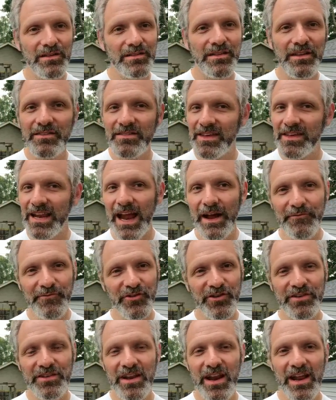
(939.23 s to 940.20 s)
Let's get
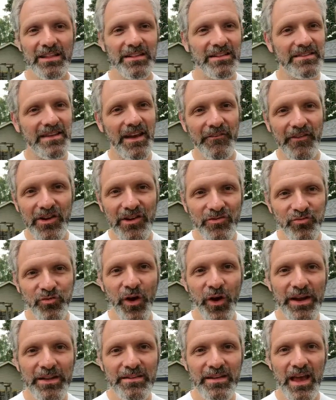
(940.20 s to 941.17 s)
after it today. Let's have a
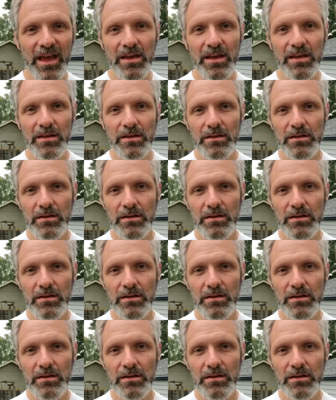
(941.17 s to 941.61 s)
great day.